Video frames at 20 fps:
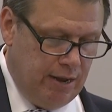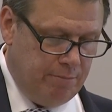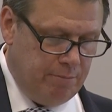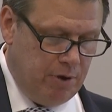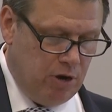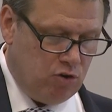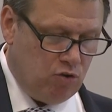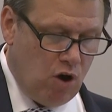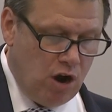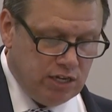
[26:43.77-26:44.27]

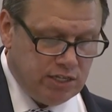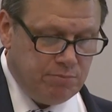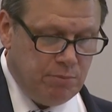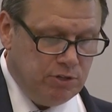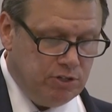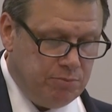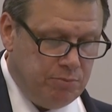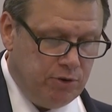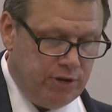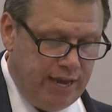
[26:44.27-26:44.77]
Across
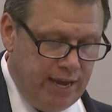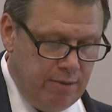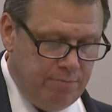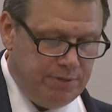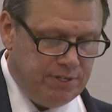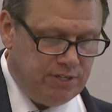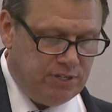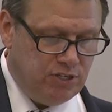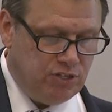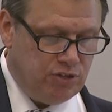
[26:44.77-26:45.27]
multiple
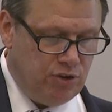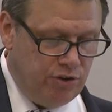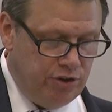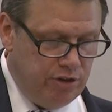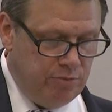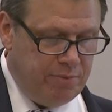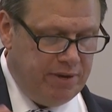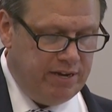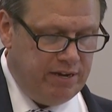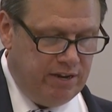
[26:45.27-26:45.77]
campuses, though, you
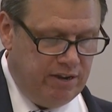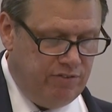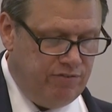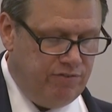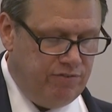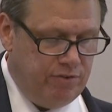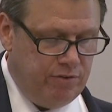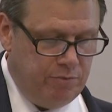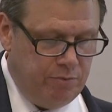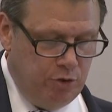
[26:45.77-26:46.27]

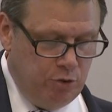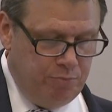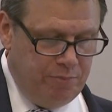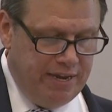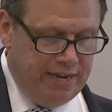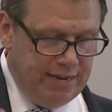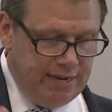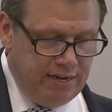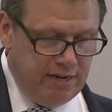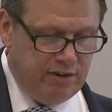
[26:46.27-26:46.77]

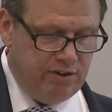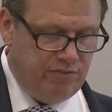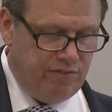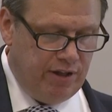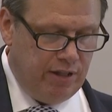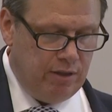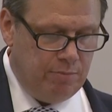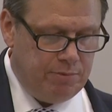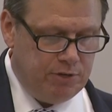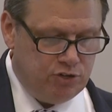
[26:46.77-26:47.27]
begin to
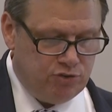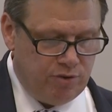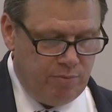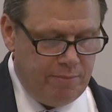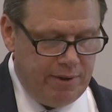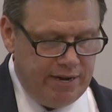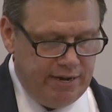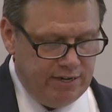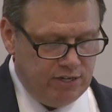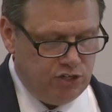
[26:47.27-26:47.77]
develop a
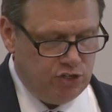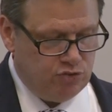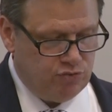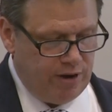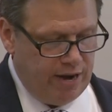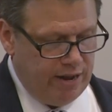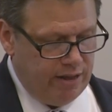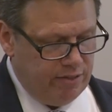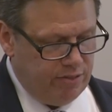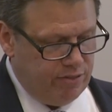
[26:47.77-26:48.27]
tremendous
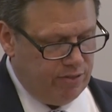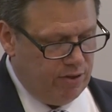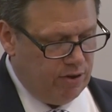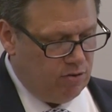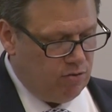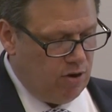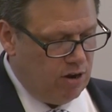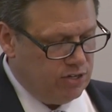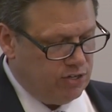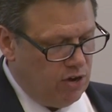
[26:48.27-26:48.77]
strength
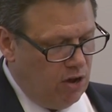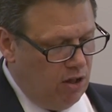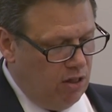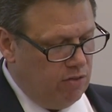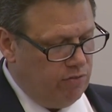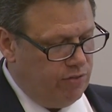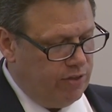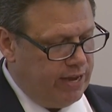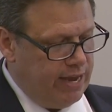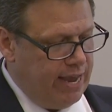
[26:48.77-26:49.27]
across all
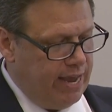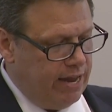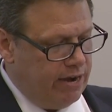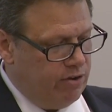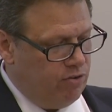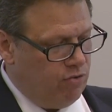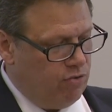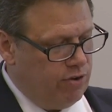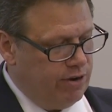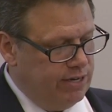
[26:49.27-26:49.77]
of the
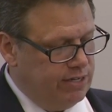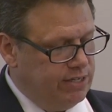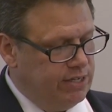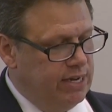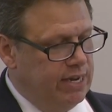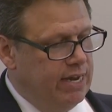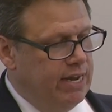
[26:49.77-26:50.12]
categories